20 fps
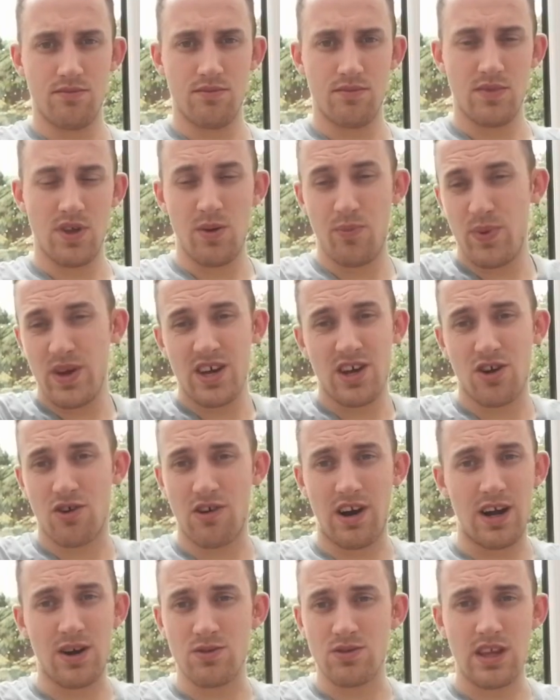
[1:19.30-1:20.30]
A big
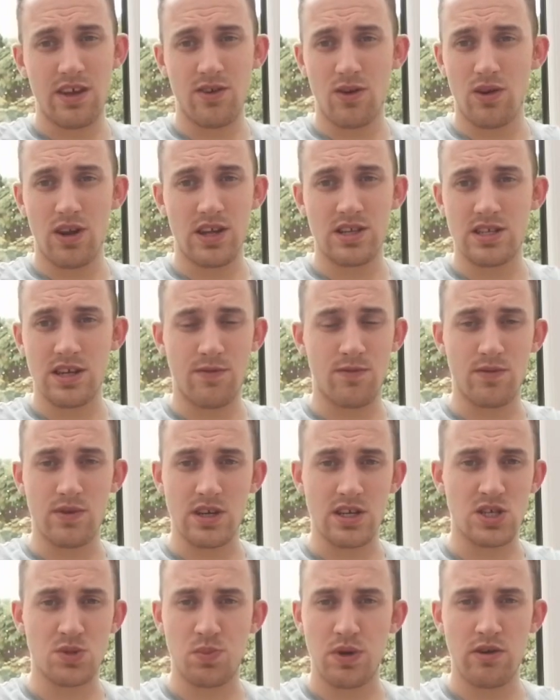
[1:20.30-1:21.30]
crowd, they'd all had different
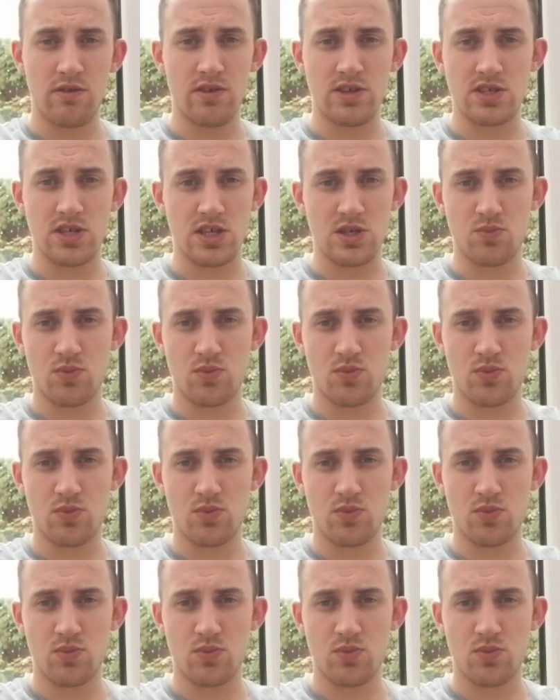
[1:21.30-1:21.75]
experiences,